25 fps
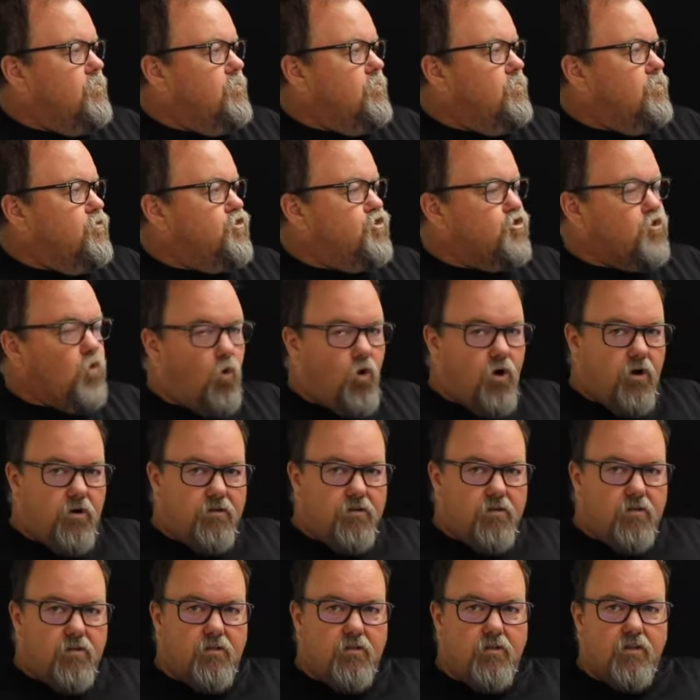
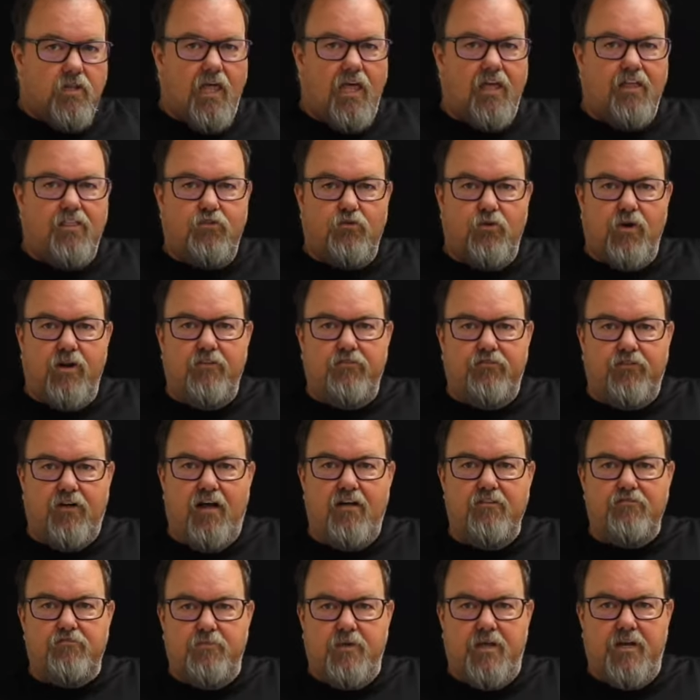short, like 3 to
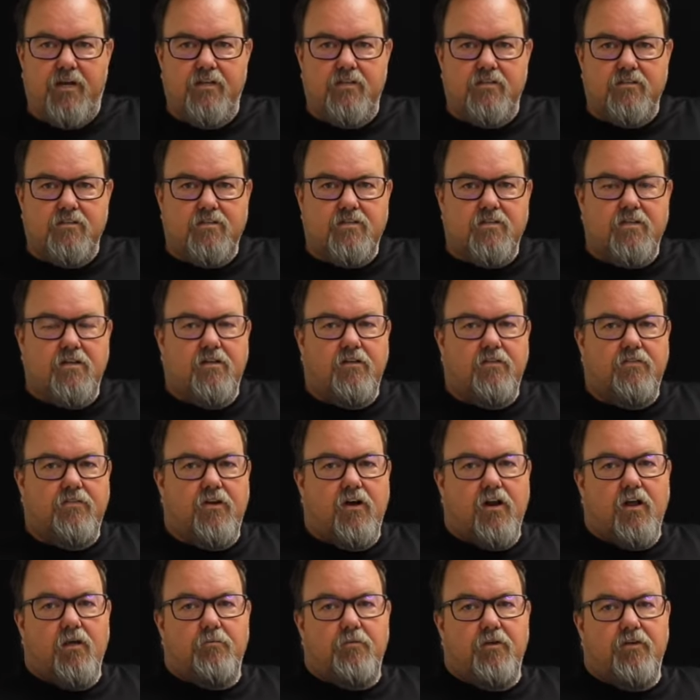5 minutes.
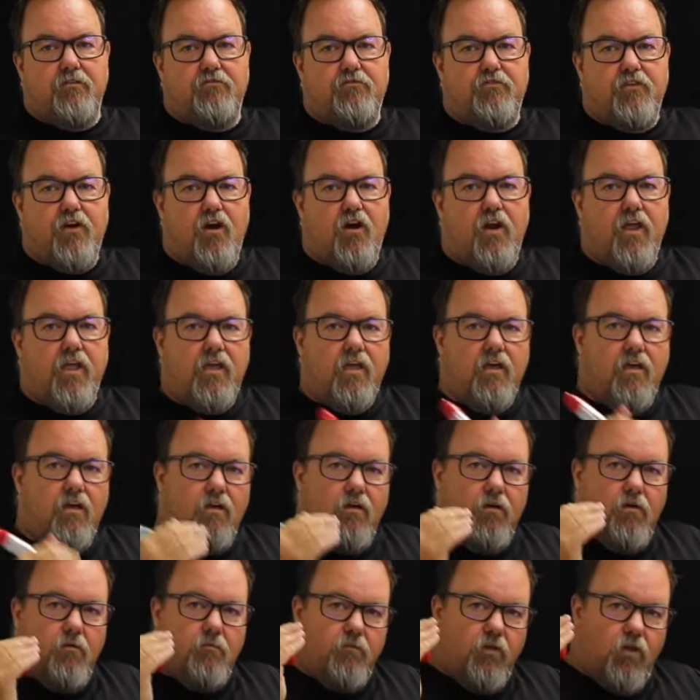They're going to be very,
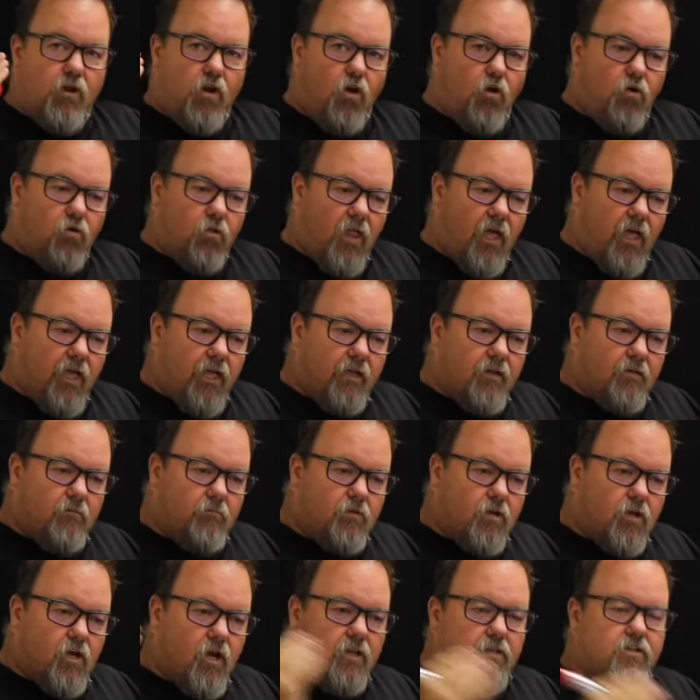like
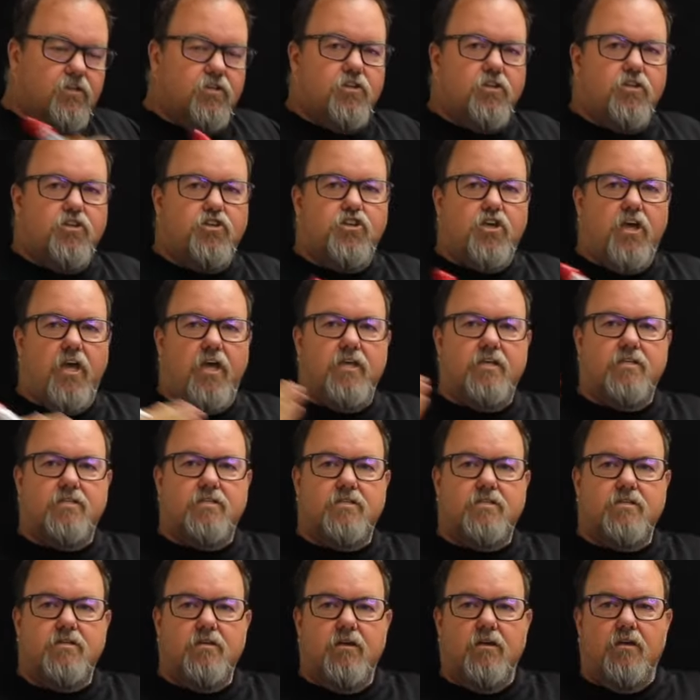cut to the
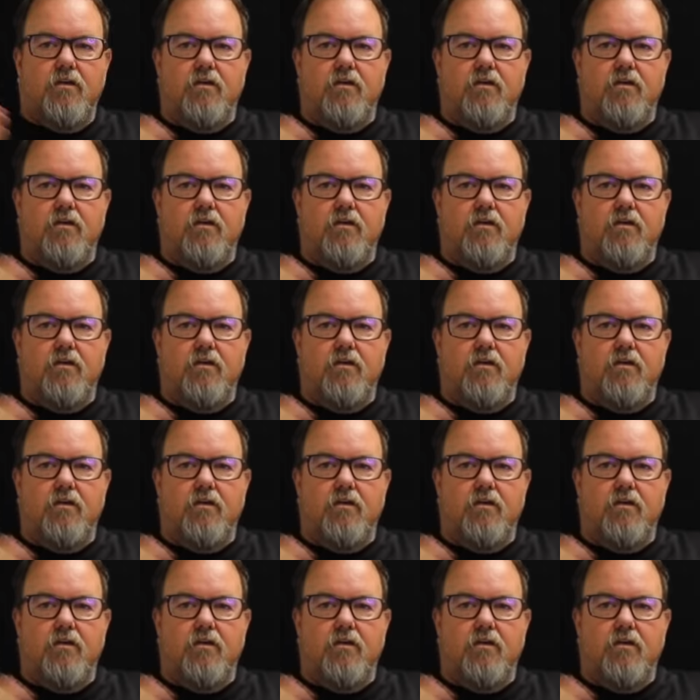chase,